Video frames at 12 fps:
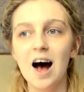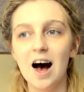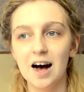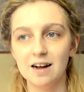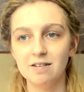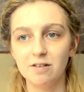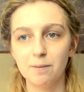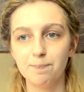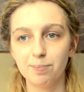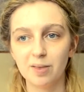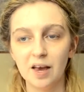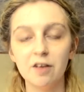and
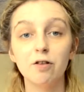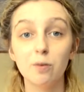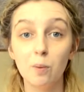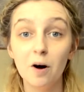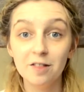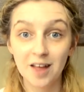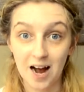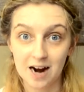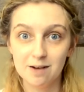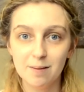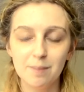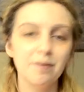it's the one that I
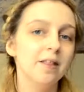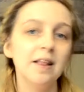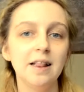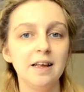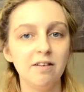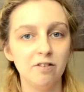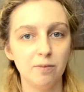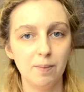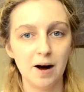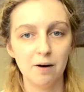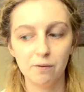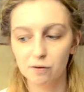remember the least
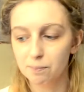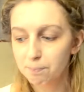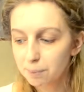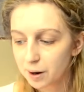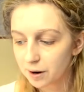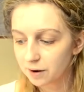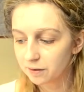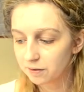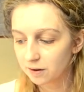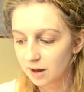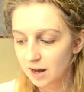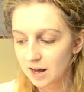about,
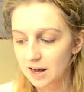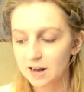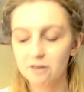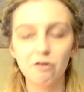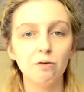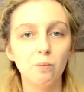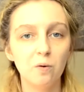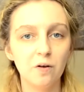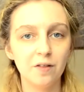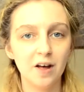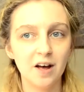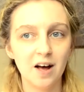but it's the
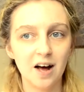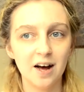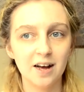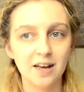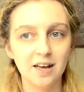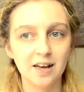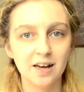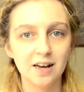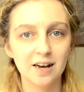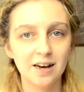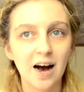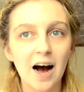one that I
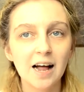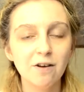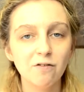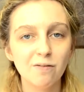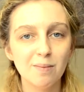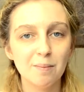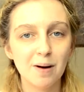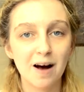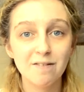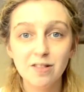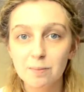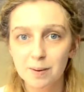kind of remember
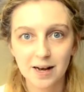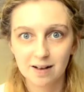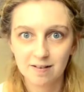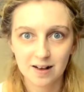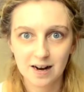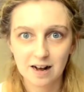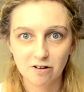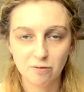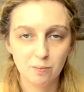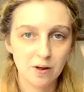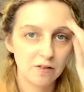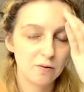having the biggest
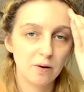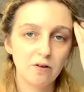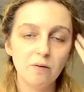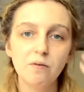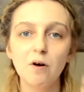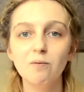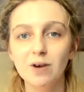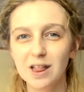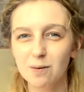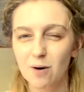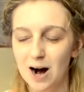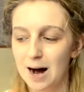connection with, so I don't know
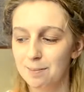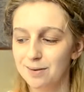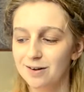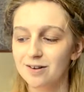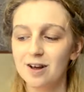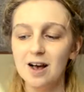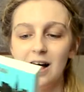really what happened,